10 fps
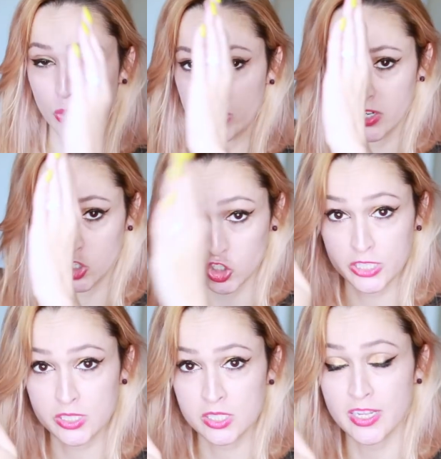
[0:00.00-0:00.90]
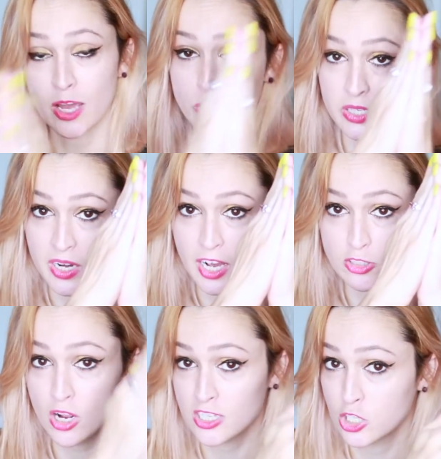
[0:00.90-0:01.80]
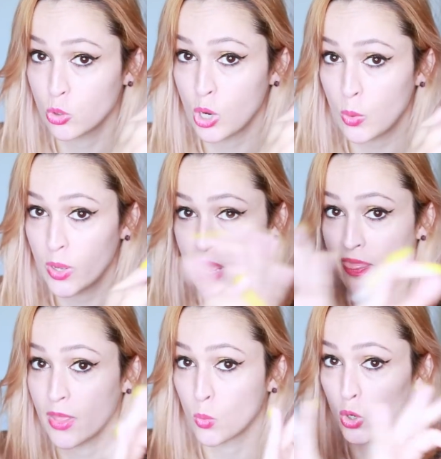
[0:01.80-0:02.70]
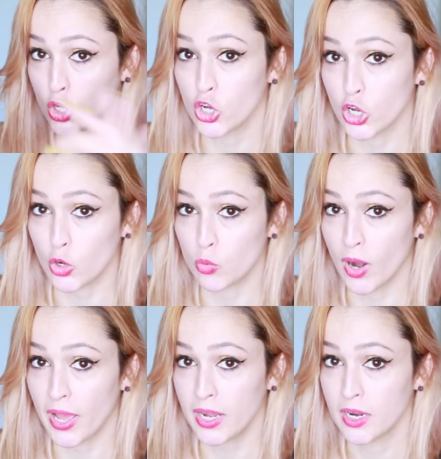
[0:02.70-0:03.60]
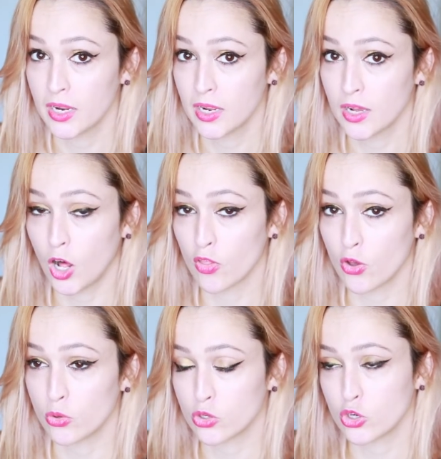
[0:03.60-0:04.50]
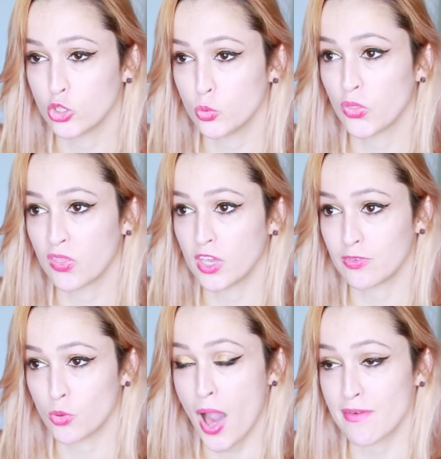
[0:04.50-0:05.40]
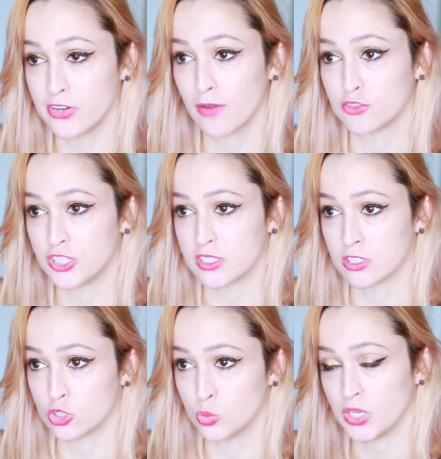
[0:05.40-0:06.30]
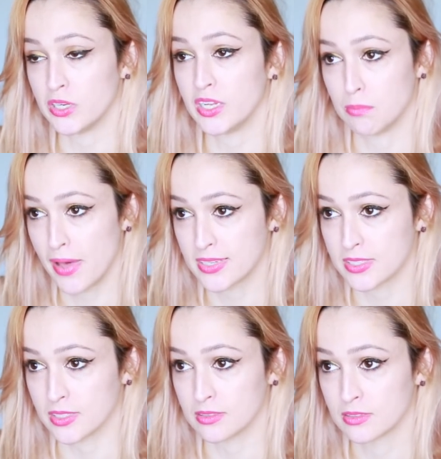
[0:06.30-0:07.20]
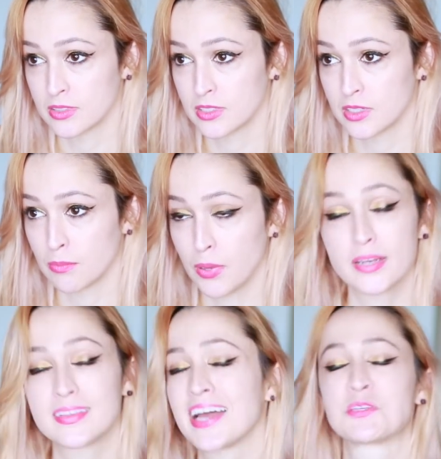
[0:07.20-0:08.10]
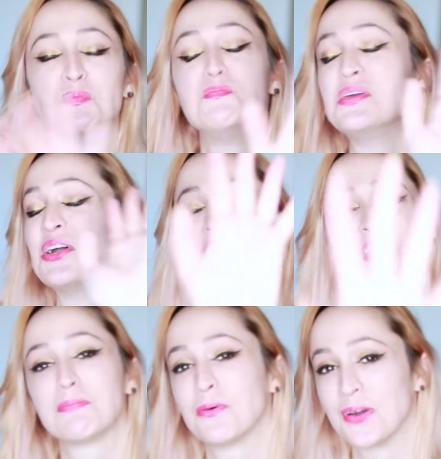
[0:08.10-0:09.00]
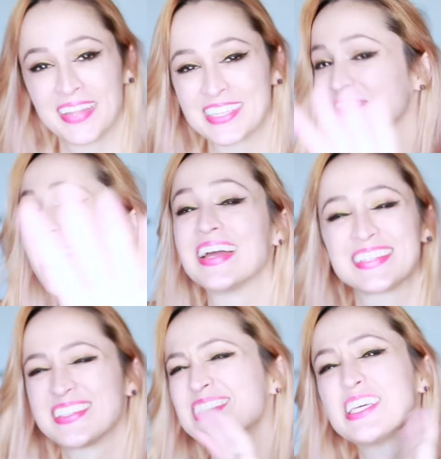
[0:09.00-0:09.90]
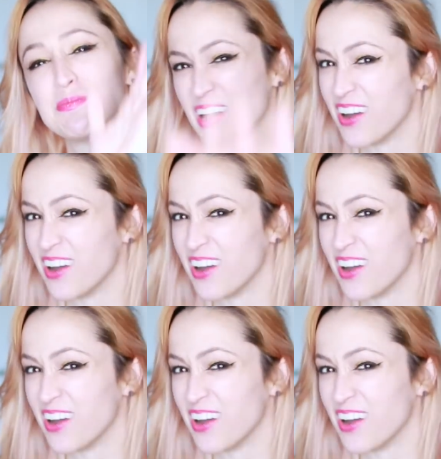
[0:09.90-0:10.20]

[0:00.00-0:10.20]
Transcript: We need Jesus and we need hydroxychloroquine and then we're good, right? Although, you know, you would think if you have enough Jesus, you wouldn't need medicine. But that's beyond the point. That's fine. Just let's keep